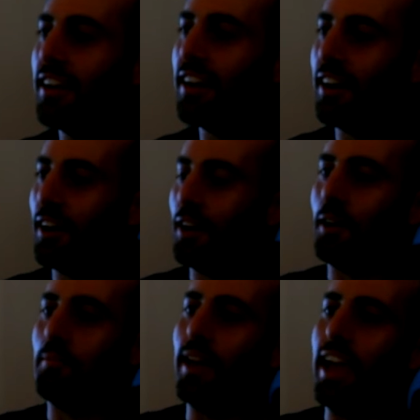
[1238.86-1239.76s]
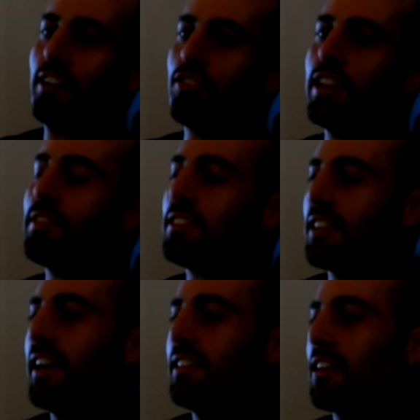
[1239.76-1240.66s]
And she even
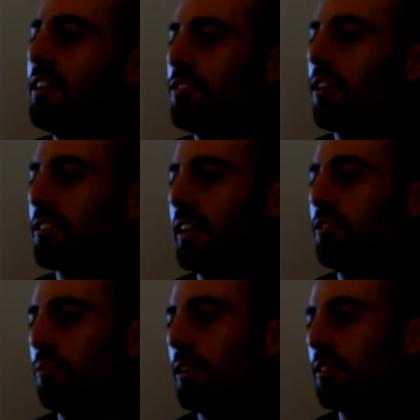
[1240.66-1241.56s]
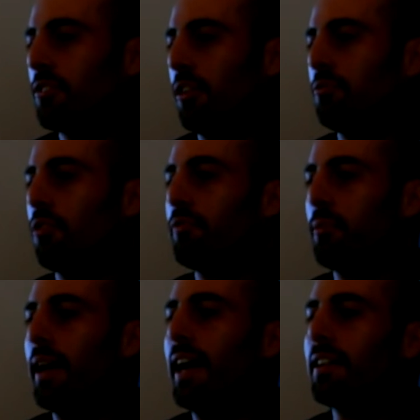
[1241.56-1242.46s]
said it's hard to get it to work, so don't
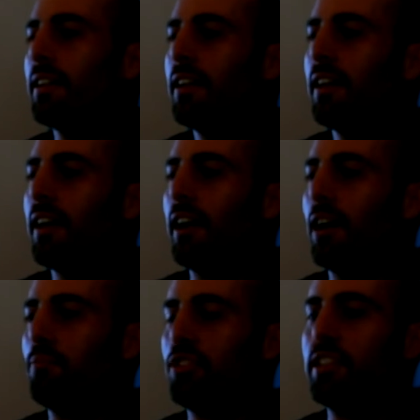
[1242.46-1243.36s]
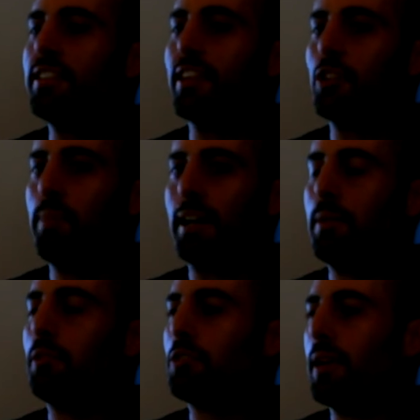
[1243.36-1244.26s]
feel bad. She didn't expect
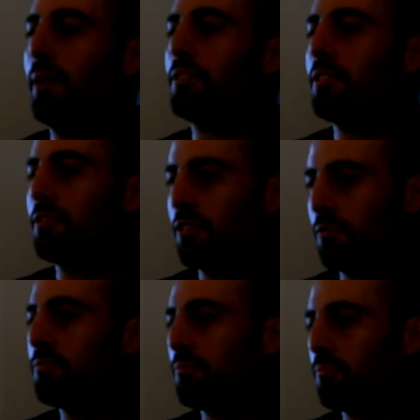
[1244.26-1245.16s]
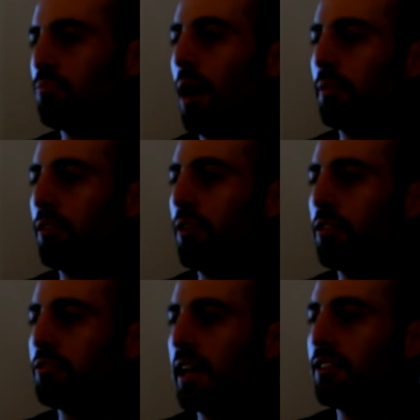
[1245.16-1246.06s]
people to be able to properly run
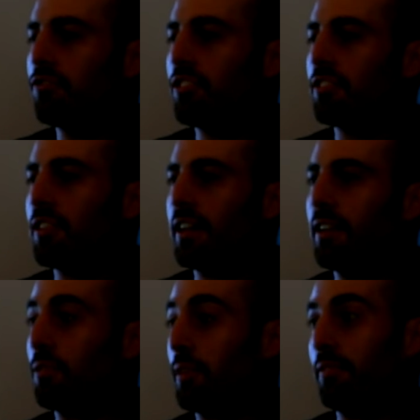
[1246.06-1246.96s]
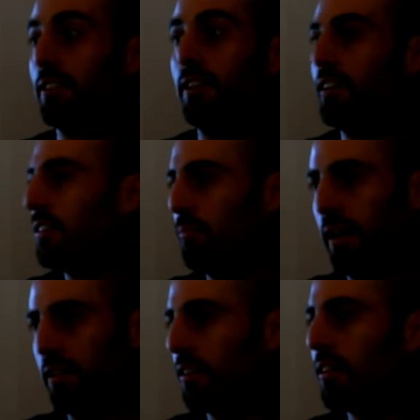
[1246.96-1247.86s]
those tests. She just said if someone can figure it out, even
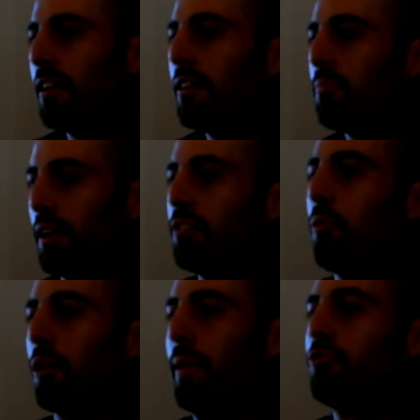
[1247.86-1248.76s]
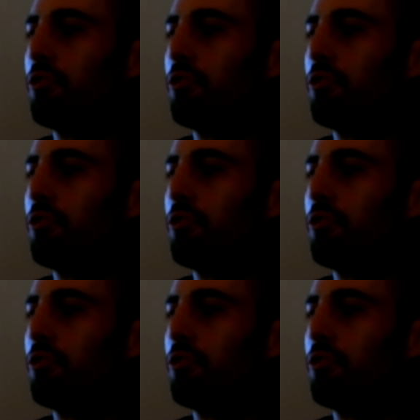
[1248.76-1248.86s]
better. But don't worry about it.